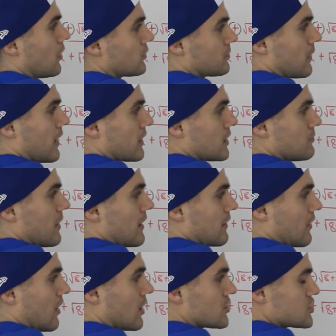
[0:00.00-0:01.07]
multiplying it by
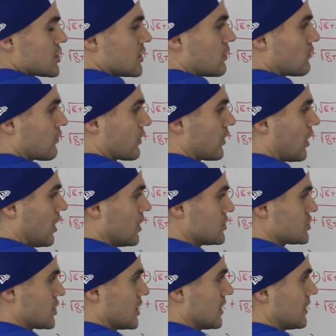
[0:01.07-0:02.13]
the conjugate over the
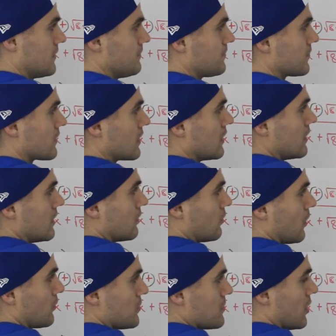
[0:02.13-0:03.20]
conjugate,
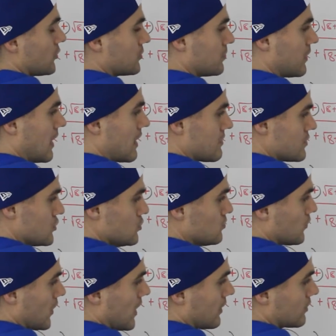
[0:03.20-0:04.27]
when we multiply the
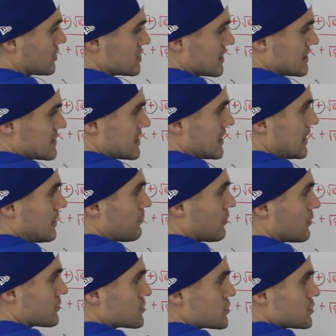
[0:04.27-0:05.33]
numerators, let's keep
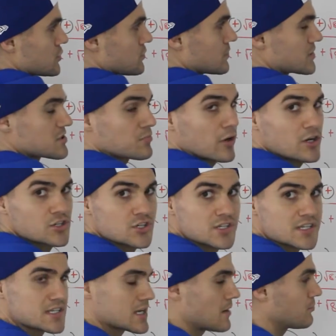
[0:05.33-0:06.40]
those two
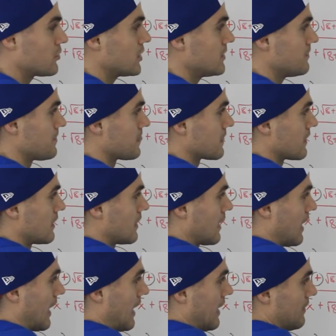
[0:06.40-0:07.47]
expressions separate.
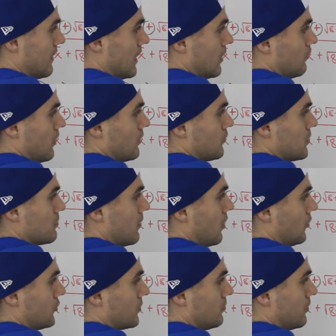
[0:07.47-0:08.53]
And then when we
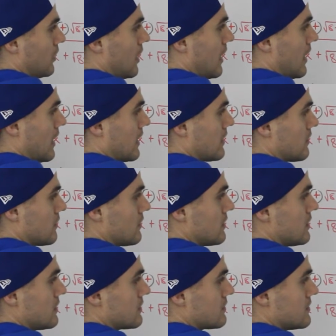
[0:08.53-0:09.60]
multiply
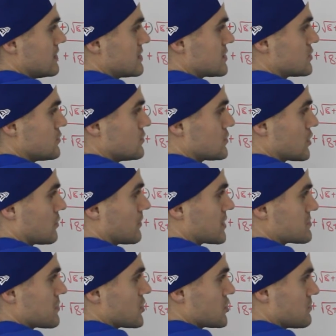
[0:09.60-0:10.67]
the this two-term
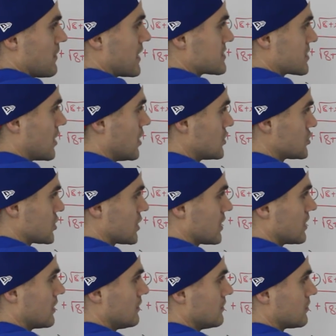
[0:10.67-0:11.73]
expression by its
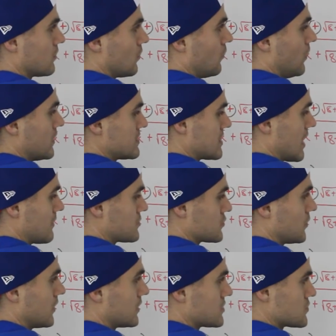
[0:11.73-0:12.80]
conjugate, 1 times
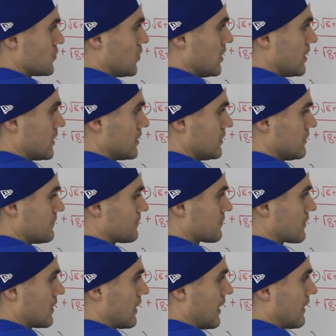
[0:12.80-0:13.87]
1 is 1,
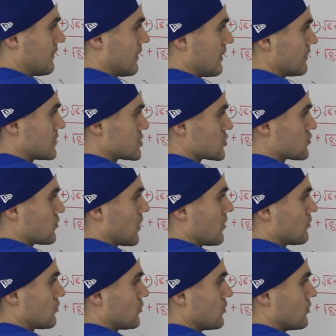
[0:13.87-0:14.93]
and then the
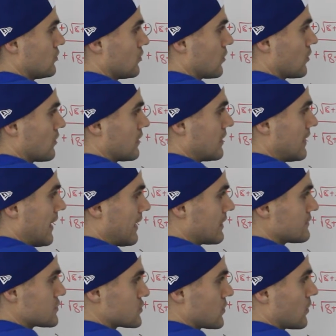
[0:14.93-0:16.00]
square root or the
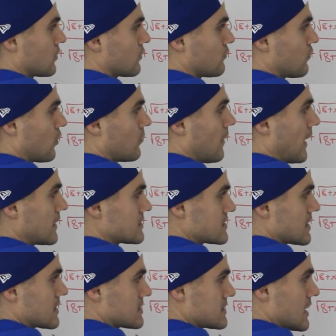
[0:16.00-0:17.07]
negative square root of 4 minus
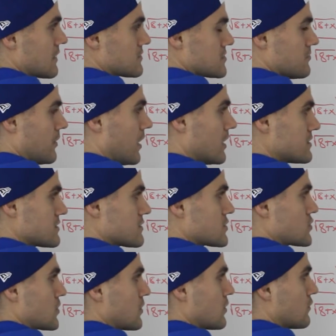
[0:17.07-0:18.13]
x times the positive
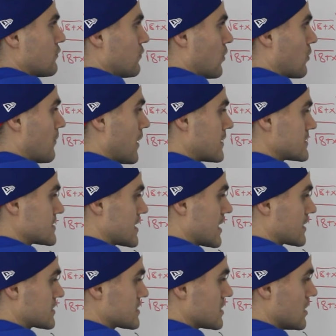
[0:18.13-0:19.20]
square root of 4 minus
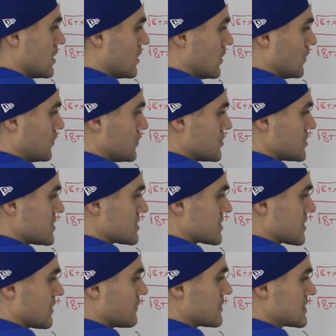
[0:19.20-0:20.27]
x would
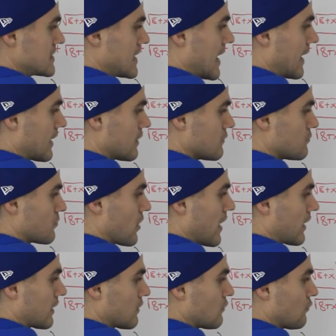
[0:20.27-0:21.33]
just give us negative
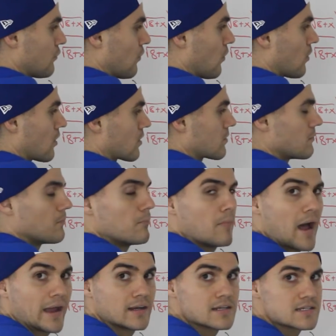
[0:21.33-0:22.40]
bracket 4
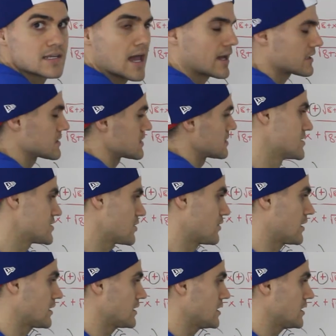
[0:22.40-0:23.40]
minus x. So then